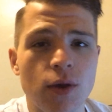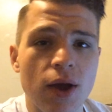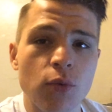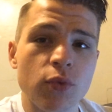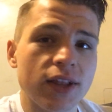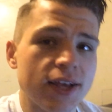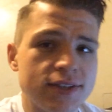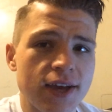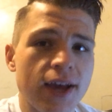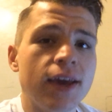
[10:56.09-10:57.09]
I, I realize
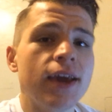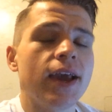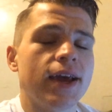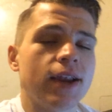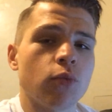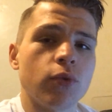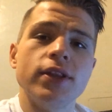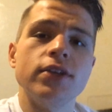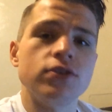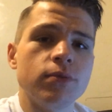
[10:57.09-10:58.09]
that, and I
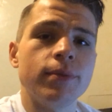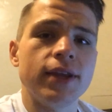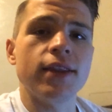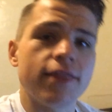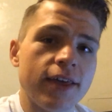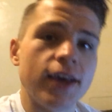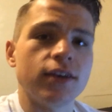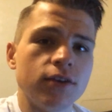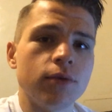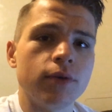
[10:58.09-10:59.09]
really do mean thank you.